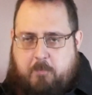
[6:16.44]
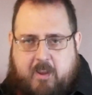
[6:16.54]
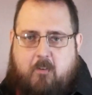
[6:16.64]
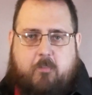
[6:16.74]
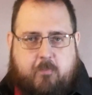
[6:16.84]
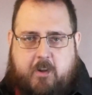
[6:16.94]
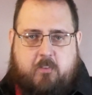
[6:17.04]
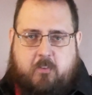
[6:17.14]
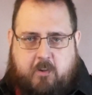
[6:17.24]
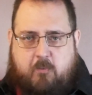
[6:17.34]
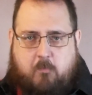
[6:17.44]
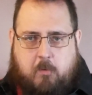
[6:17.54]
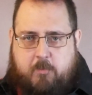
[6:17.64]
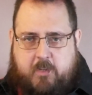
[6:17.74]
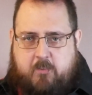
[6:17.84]
paraphrase, because I don't
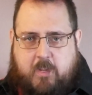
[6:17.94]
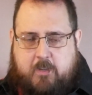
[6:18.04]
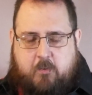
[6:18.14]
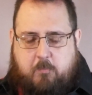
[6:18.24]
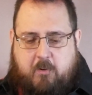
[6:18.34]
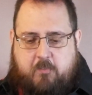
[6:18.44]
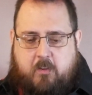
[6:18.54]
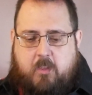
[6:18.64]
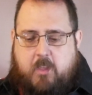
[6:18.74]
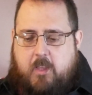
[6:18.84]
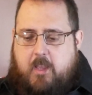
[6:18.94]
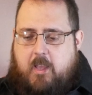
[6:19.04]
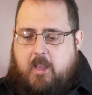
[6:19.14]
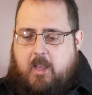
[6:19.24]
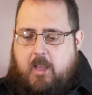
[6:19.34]
remember the exact expression,
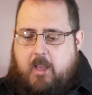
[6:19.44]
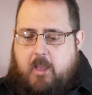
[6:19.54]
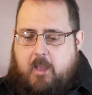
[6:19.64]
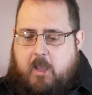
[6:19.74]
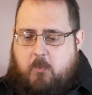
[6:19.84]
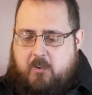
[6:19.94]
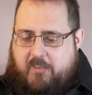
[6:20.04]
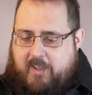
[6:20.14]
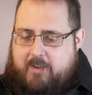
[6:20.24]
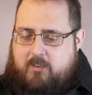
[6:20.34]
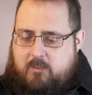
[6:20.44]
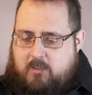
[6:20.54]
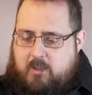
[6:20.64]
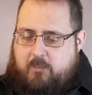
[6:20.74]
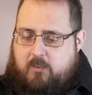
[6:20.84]
our
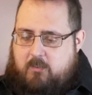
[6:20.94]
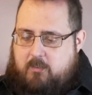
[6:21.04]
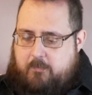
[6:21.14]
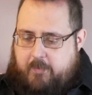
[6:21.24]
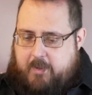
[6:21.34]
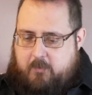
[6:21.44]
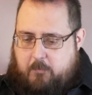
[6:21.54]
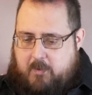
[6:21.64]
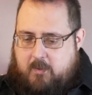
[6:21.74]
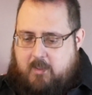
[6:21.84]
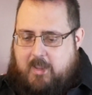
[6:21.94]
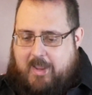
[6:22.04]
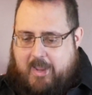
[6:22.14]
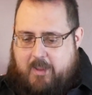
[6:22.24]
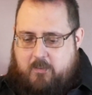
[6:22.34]
technological advancement
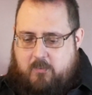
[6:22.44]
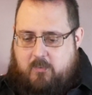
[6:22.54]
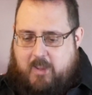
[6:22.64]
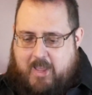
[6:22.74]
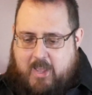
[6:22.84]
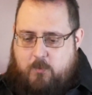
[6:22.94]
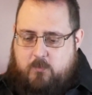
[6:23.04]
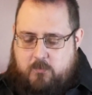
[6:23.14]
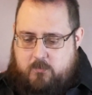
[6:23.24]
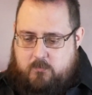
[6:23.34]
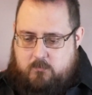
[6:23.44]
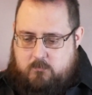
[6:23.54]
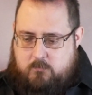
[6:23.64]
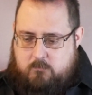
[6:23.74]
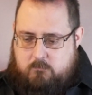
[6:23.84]
has
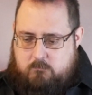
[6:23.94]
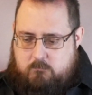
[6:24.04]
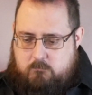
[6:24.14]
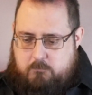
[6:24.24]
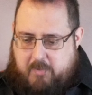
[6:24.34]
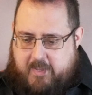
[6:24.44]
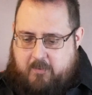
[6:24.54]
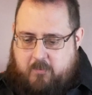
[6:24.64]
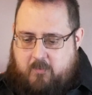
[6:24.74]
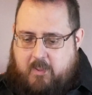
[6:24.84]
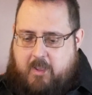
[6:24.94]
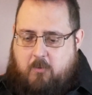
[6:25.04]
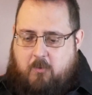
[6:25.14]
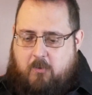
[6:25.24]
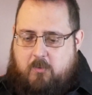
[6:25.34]
outpaced
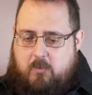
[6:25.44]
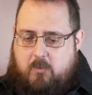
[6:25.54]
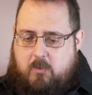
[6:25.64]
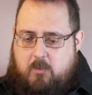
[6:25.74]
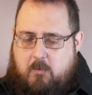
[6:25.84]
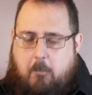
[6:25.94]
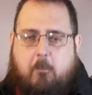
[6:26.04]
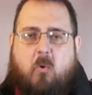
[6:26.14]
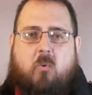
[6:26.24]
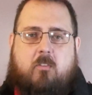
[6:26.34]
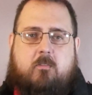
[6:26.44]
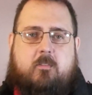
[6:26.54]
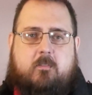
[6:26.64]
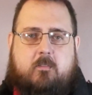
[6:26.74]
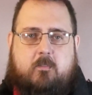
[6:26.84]
our moral
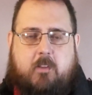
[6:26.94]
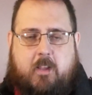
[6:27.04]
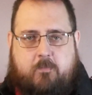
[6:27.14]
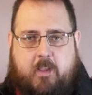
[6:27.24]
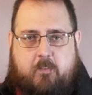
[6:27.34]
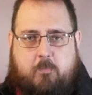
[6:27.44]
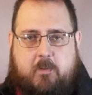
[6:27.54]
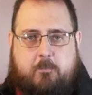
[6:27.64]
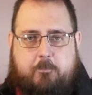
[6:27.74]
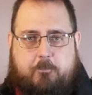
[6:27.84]
advancement.